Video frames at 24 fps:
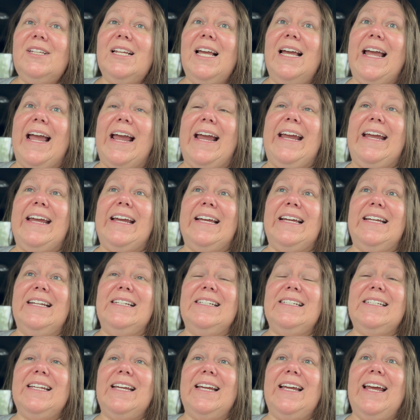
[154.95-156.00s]

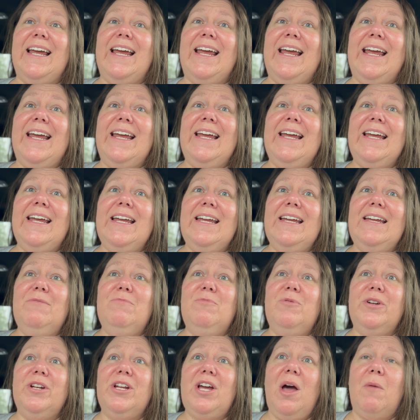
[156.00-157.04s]
and he
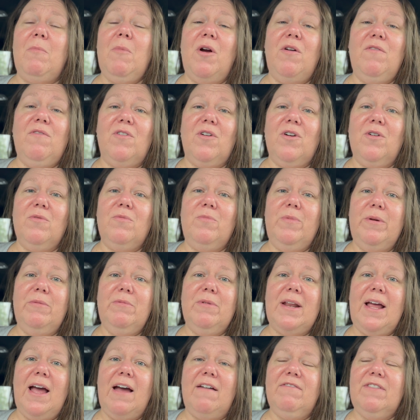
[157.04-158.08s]
would come over. We
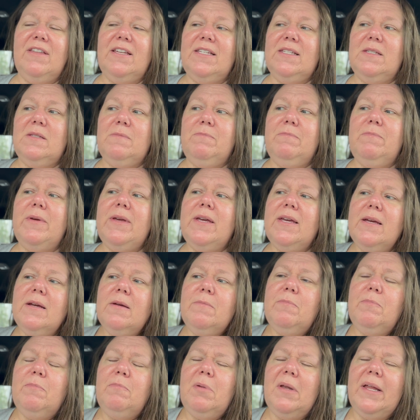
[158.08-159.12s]
would have these big
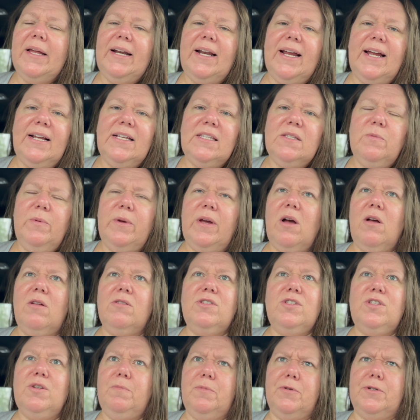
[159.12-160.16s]
play dates we
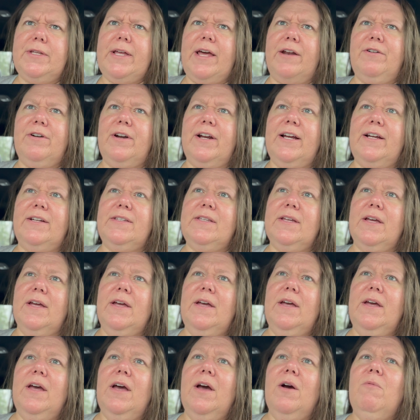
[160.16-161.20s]
called Super Saturdays,
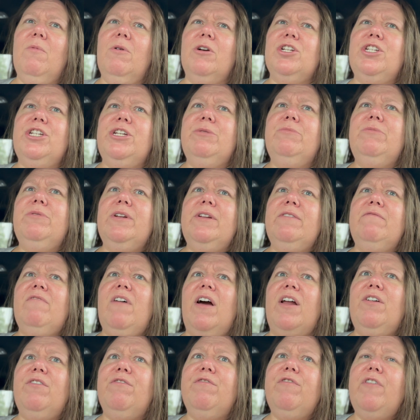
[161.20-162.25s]
where she would
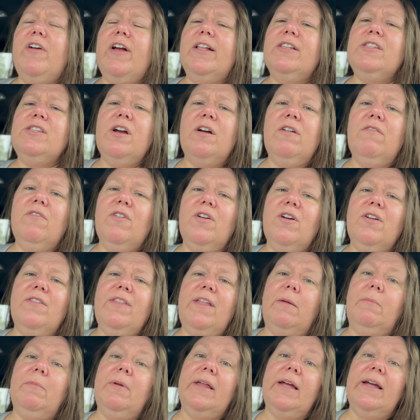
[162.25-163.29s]
invite her friends over and
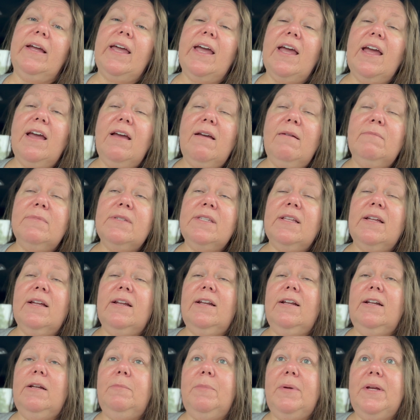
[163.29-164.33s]
they'd play games and
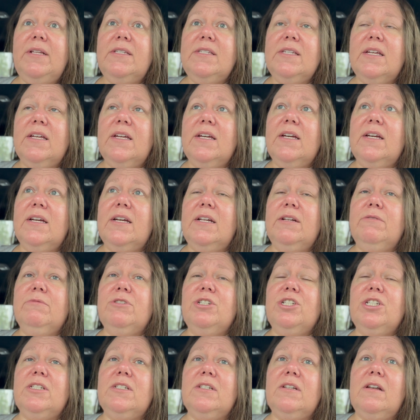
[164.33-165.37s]
they'd eat pizza, and it
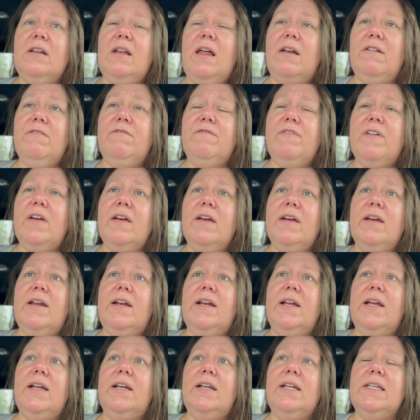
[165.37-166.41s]
was just a lot of fun.
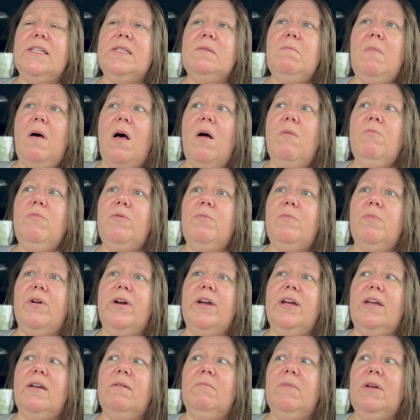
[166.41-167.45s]
And his mom would
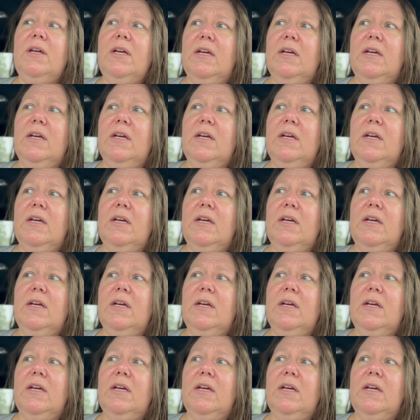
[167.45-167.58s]
bring him.